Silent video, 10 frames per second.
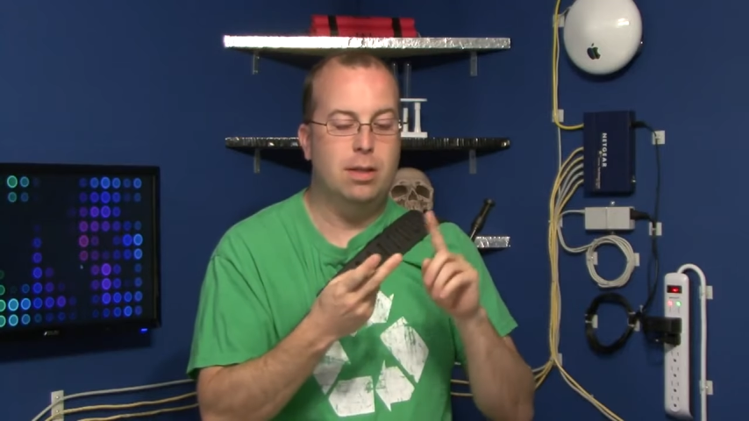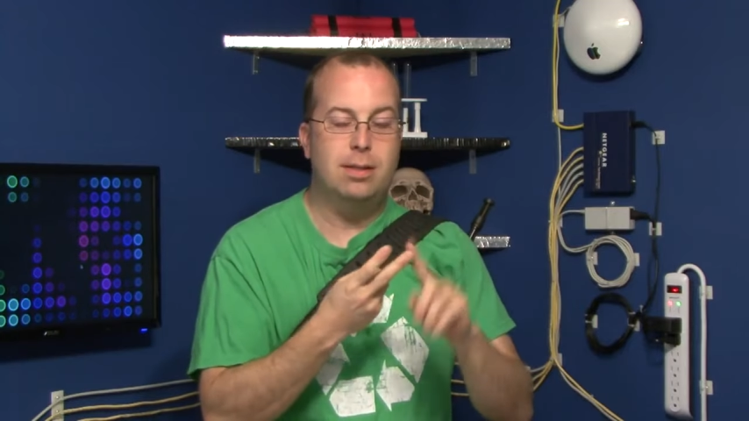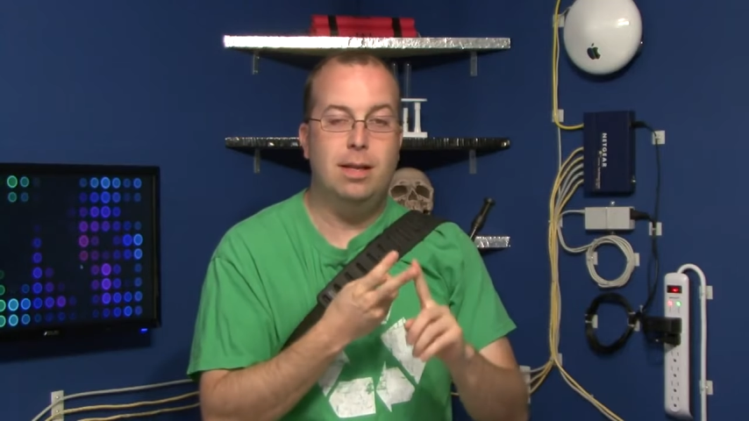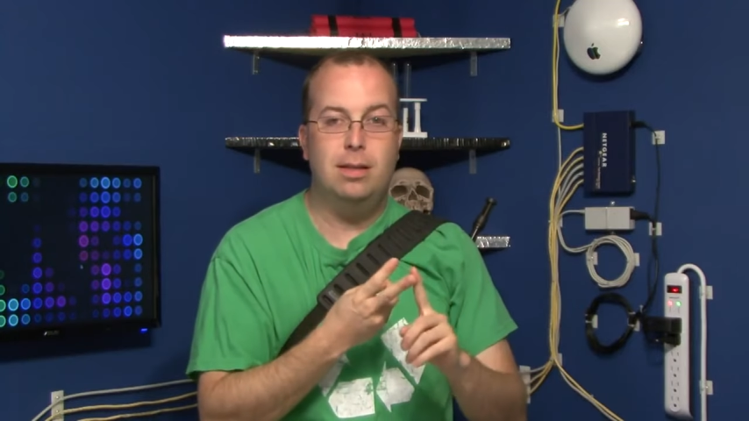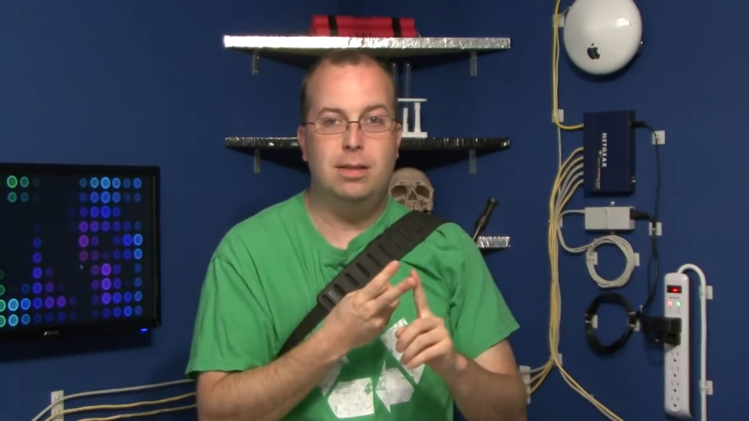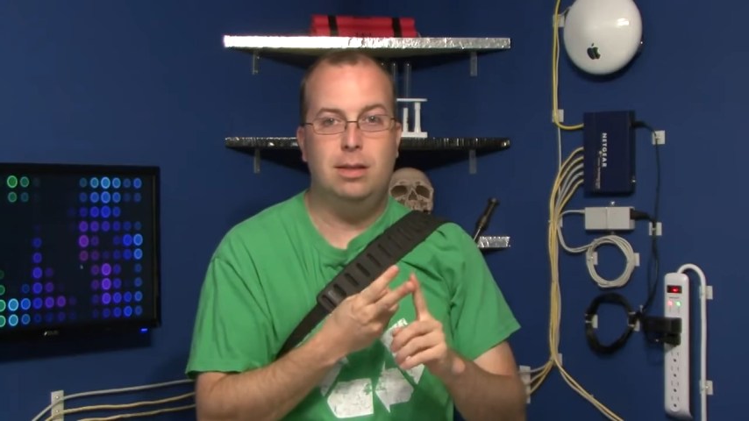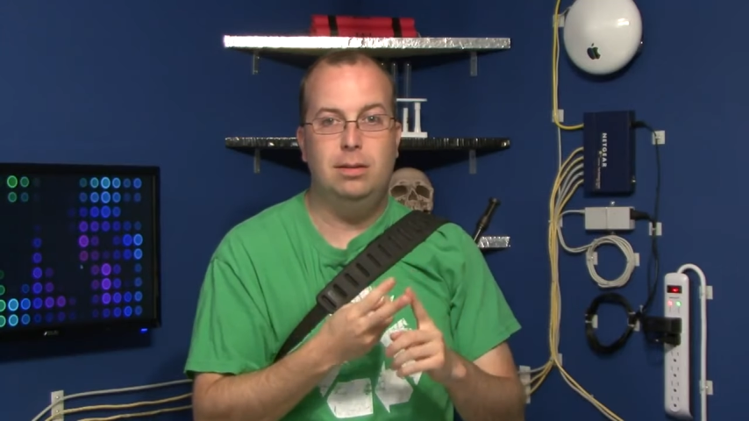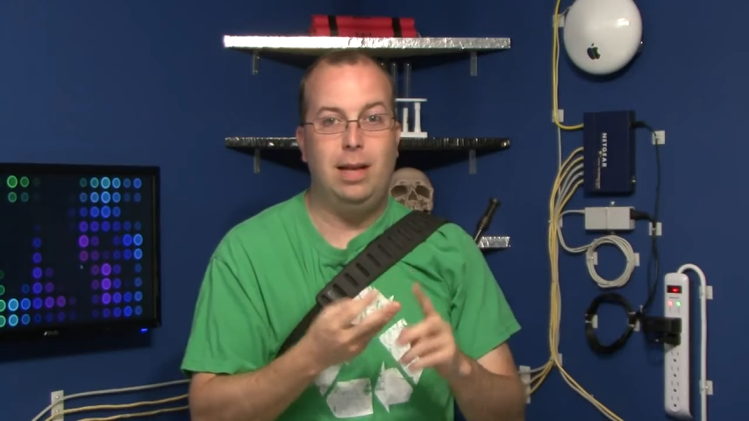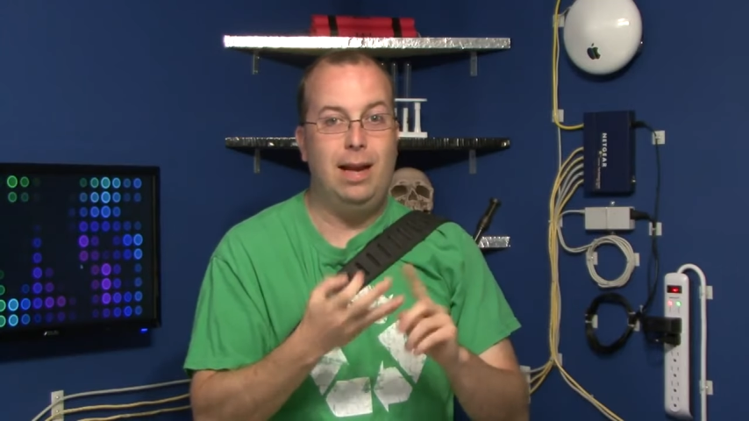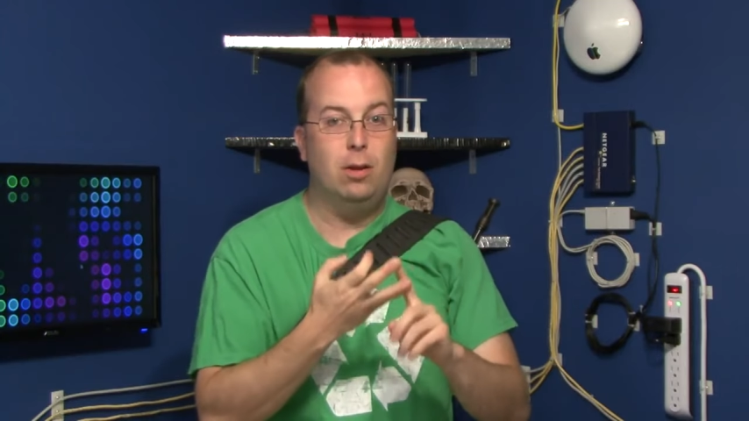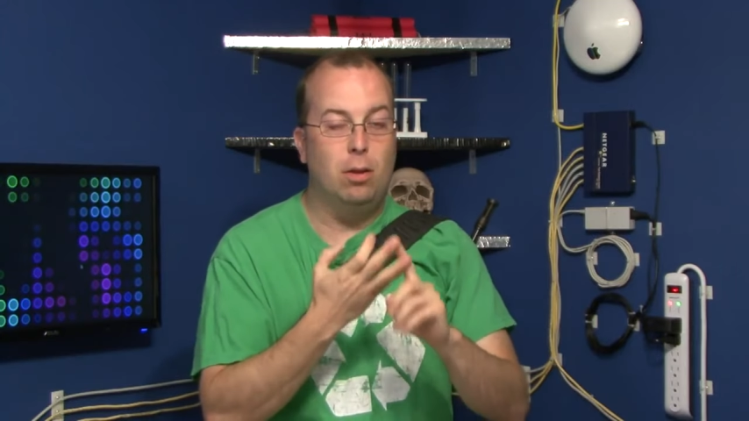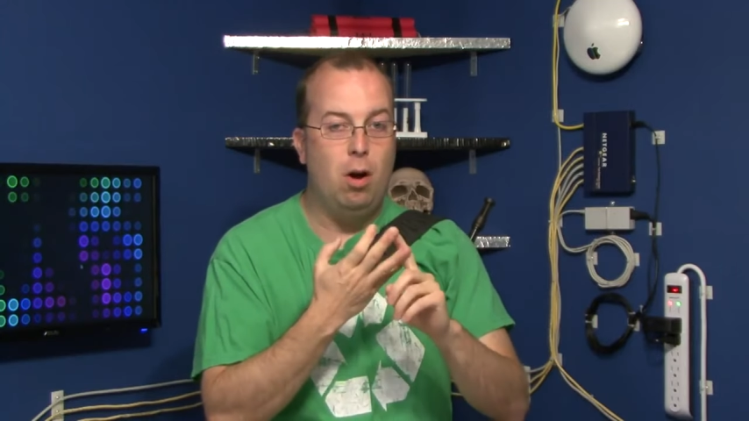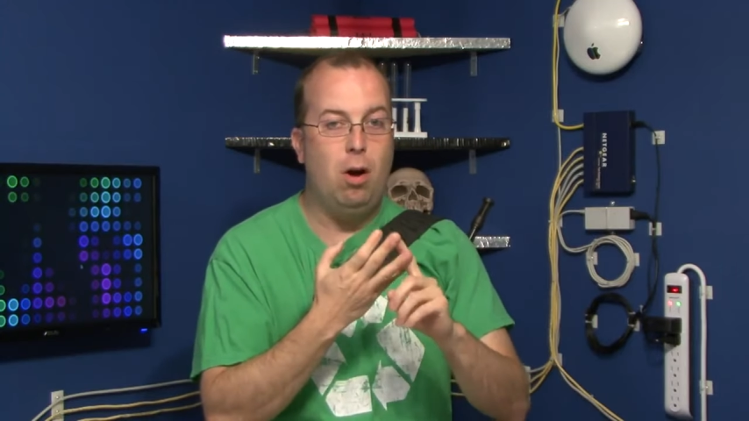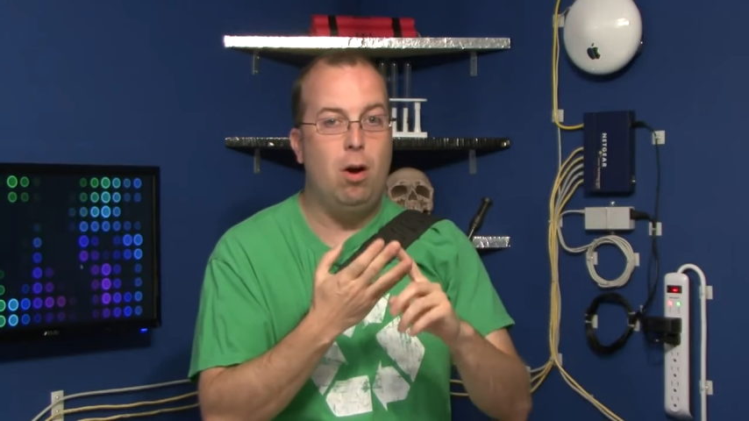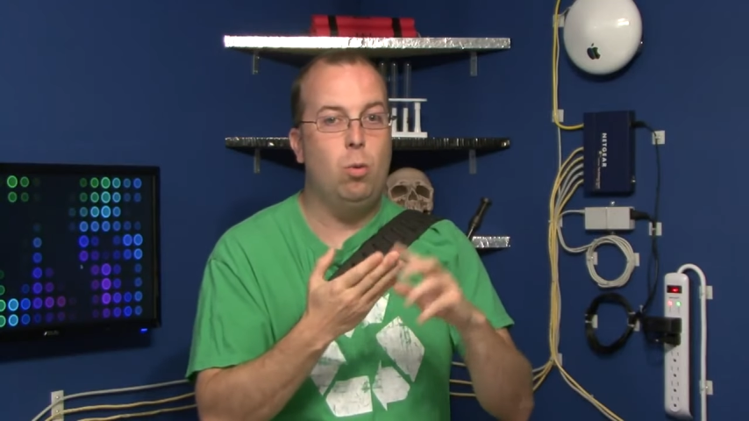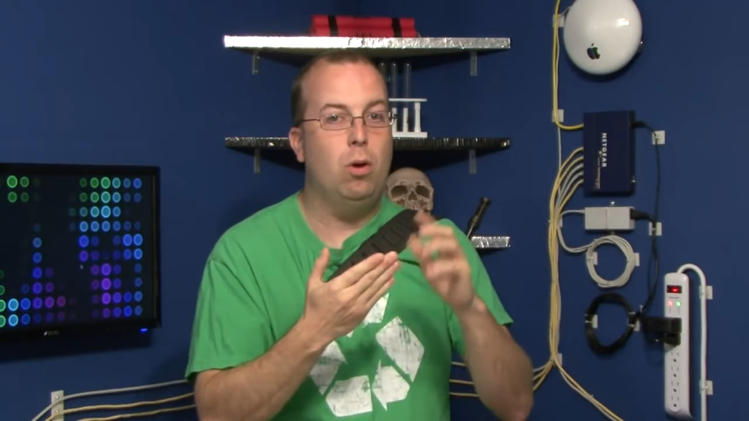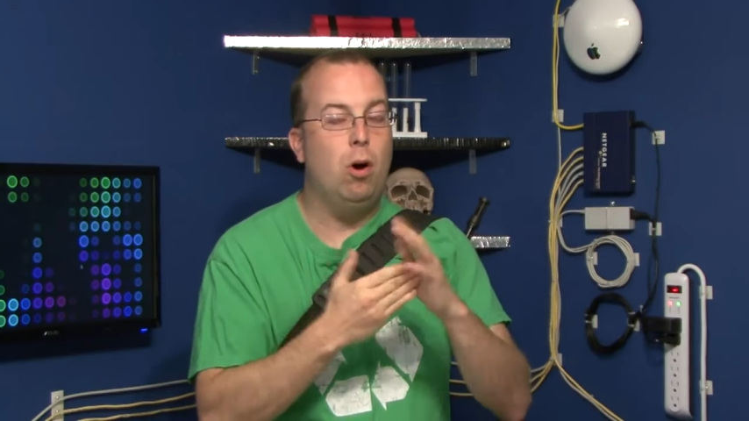the citizens, and the law will